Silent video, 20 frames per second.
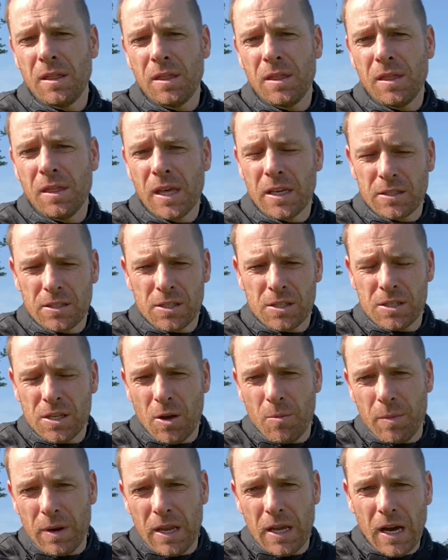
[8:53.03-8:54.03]
there's just so
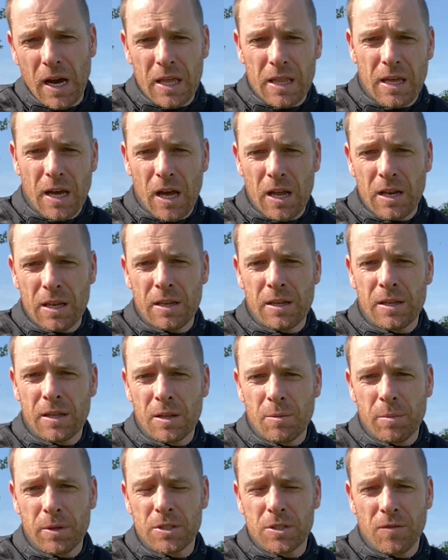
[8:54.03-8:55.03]
many other
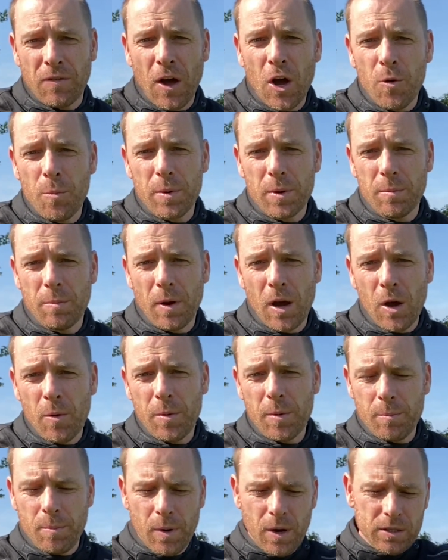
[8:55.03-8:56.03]
little bits of open
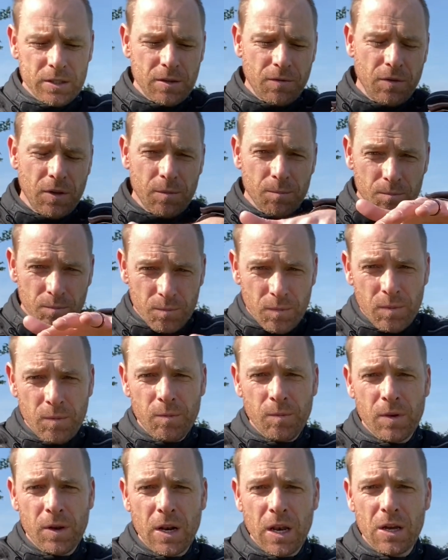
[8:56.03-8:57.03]
parts. If you
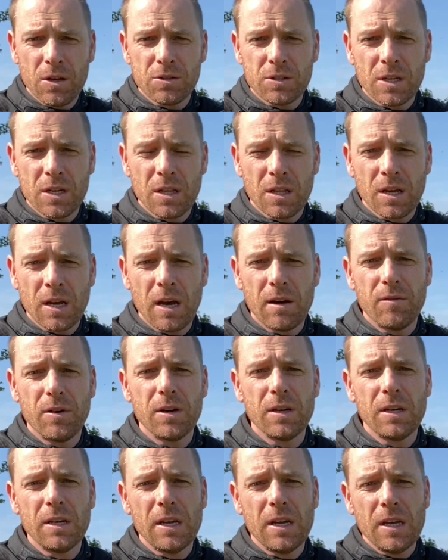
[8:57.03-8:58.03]
close the little
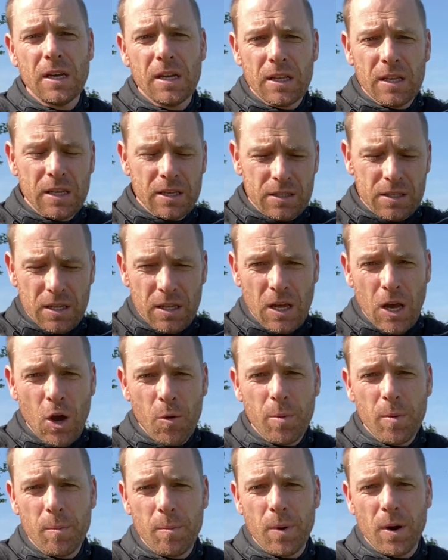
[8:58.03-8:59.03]
cover, there's little
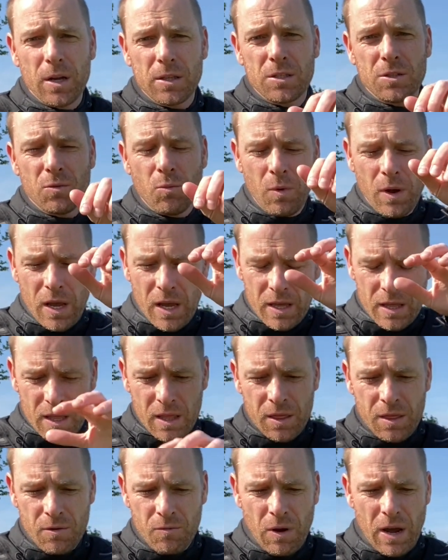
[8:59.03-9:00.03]
open parts where
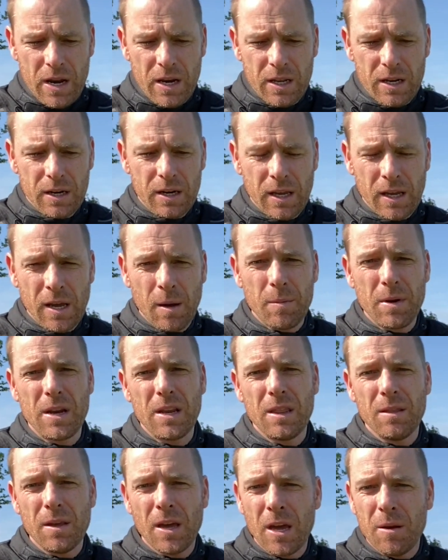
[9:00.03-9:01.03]
the rain can come
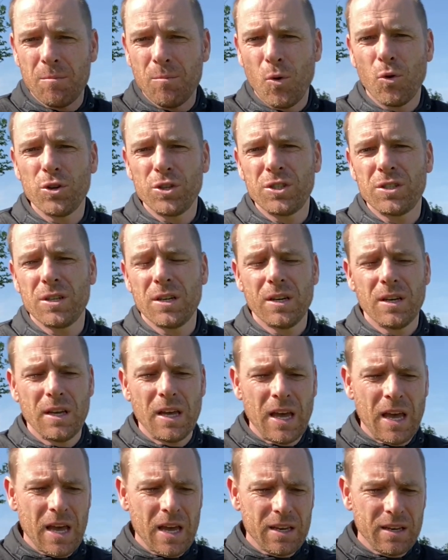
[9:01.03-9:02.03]
in, and moisture
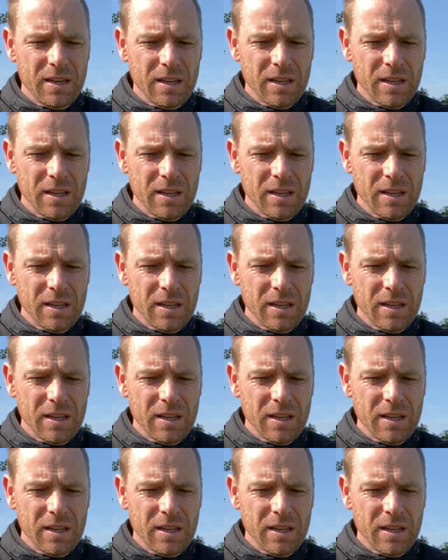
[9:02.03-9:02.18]
and